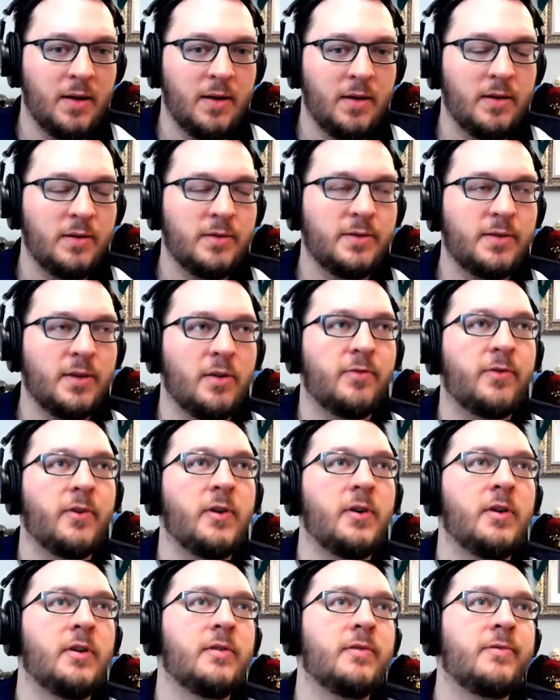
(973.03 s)
So
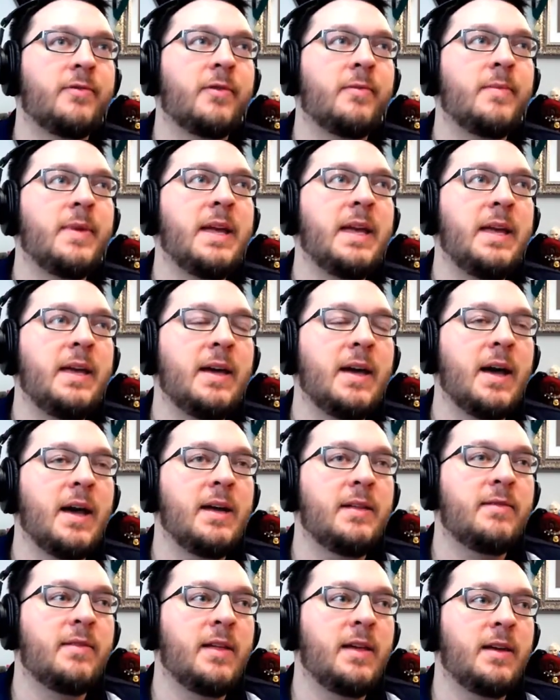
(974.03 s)
for me,
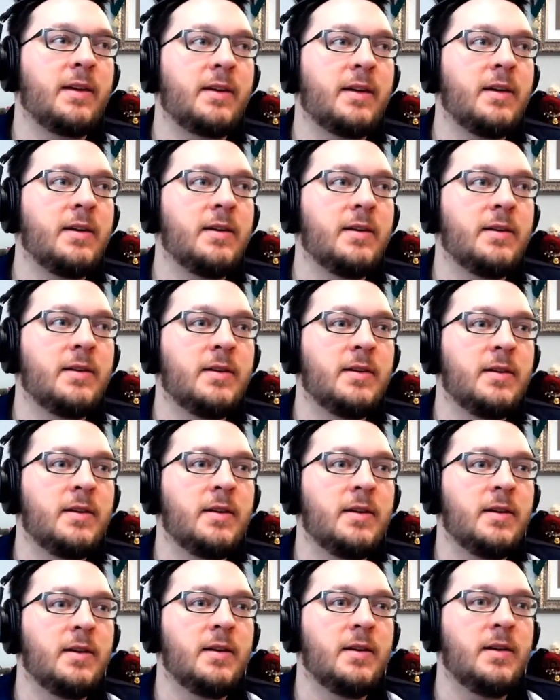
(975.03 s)
I think
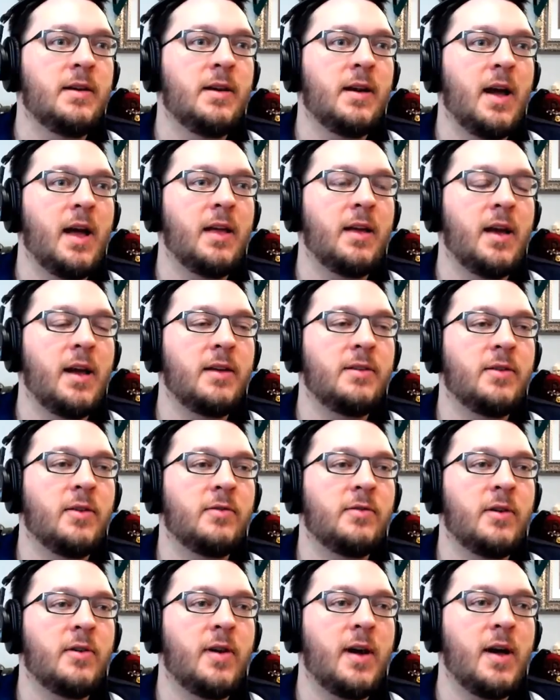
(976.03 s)
I
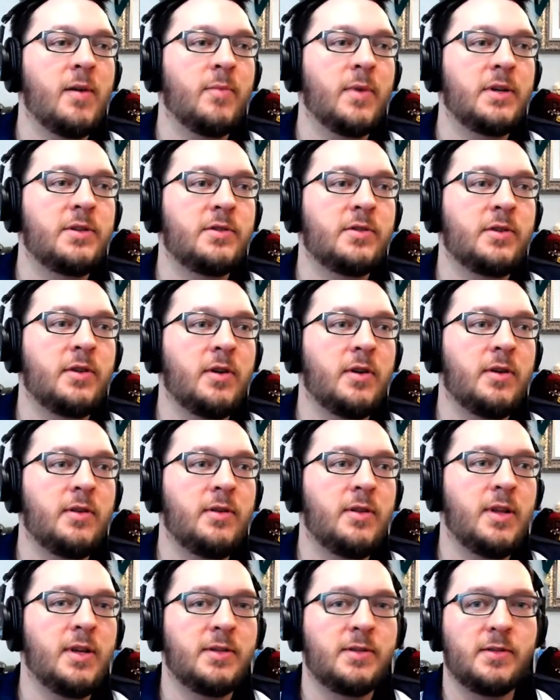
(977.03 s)
don't know how much
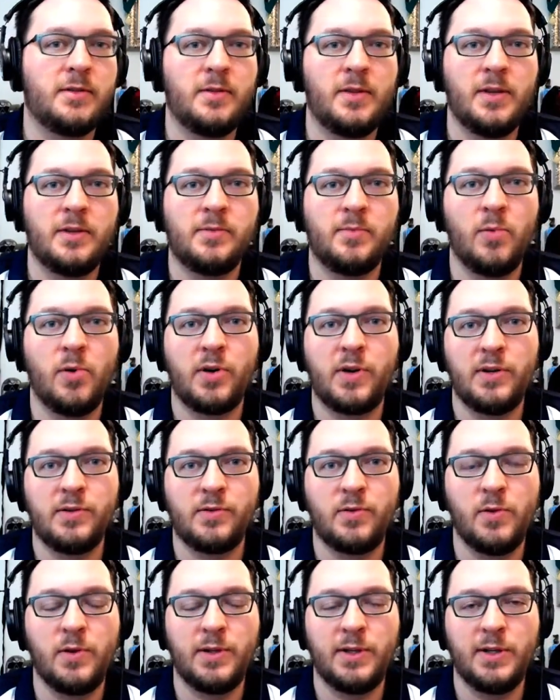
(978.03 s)
good this book is
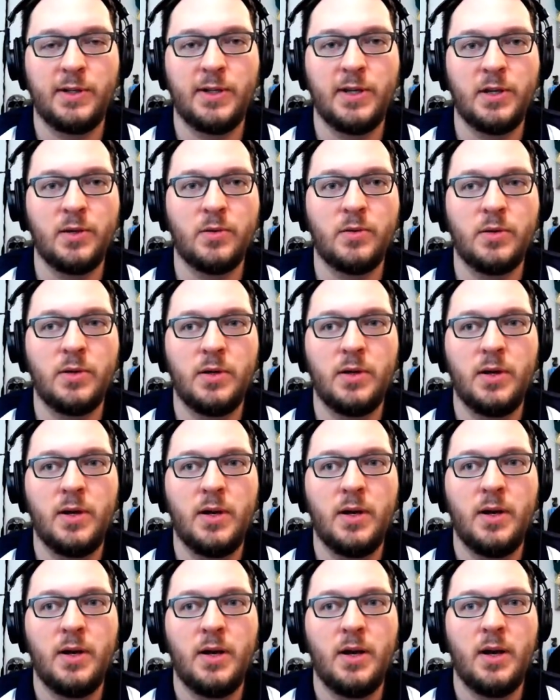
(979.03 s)
going to do,
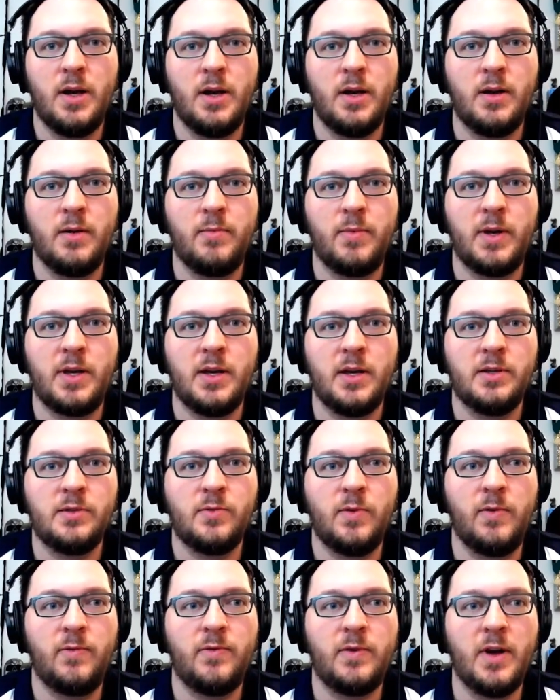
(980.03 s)
because
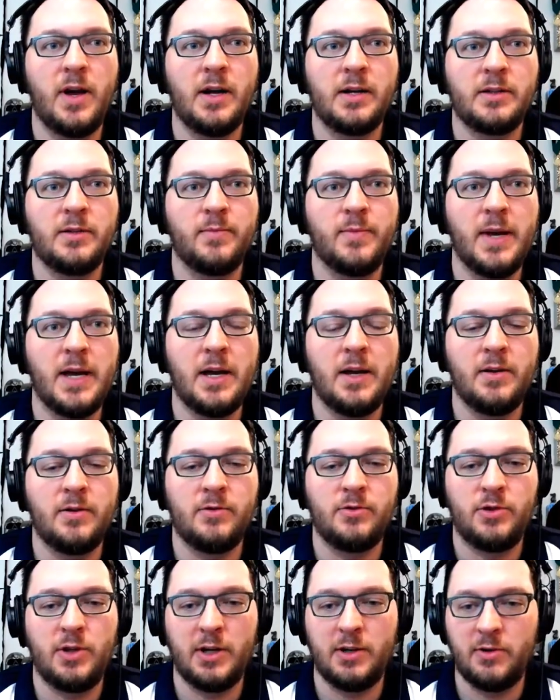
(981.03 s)
we've talked
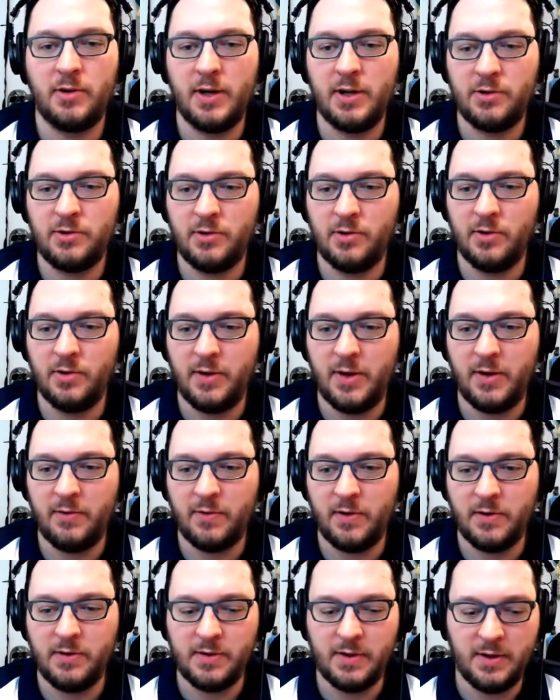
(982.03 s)
about generational
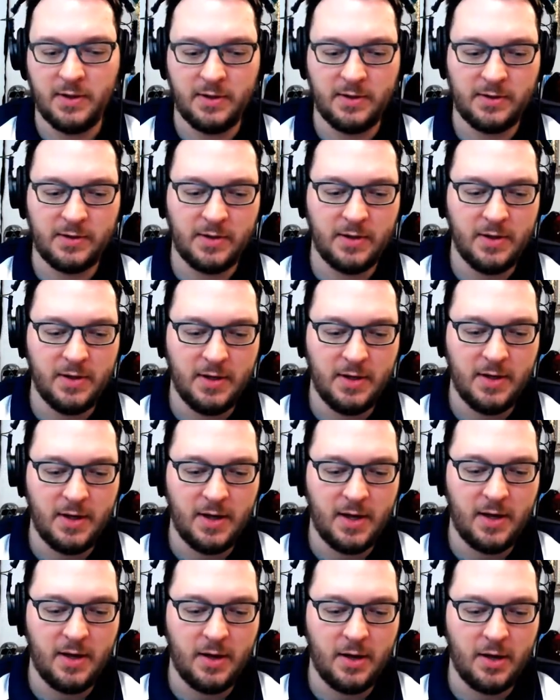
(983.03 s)
differences,
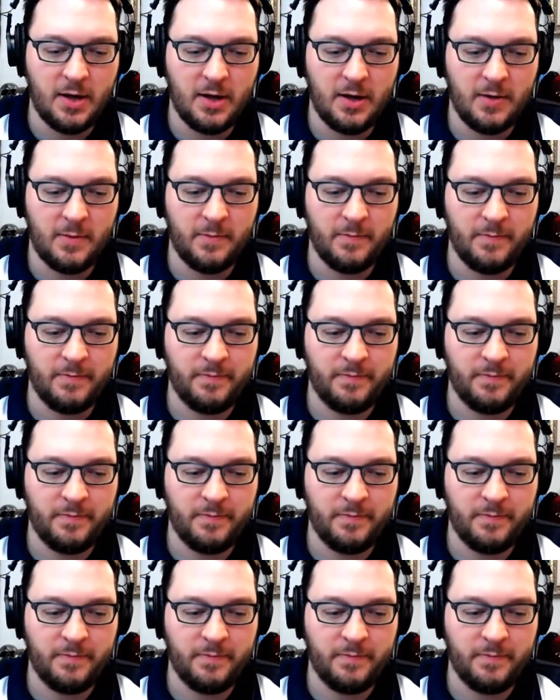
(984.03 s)
and